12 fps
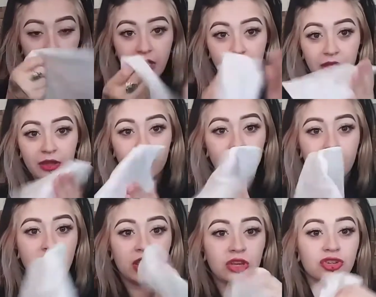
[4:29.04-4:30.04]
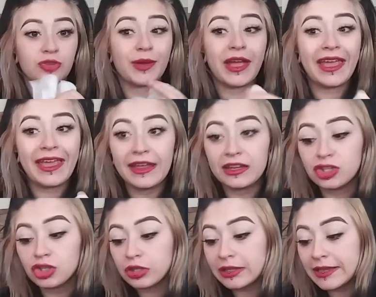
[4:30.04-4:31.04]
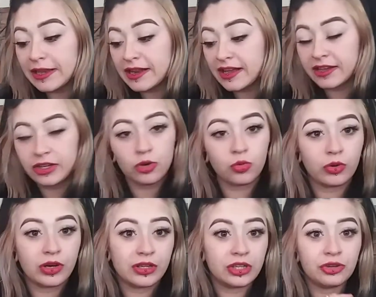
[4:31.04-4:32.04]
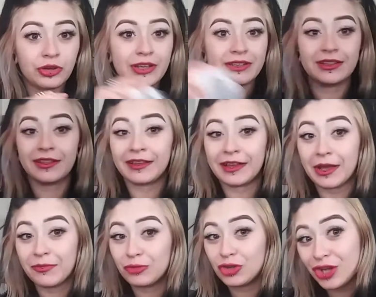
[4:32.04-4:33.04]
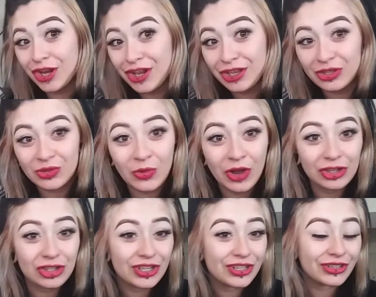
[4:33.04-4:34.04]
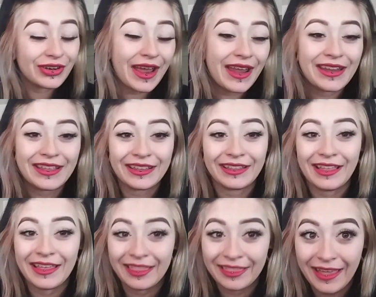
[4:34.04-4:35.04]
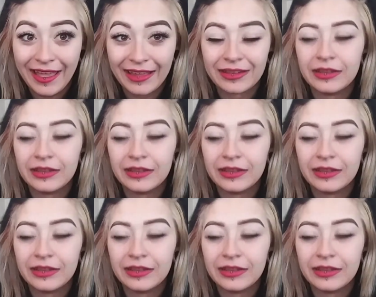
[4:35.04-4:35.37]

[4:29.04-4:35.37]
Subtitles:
and making sure my hands are clean. I don't want you guys to think I'm cheating swatches or anything like that.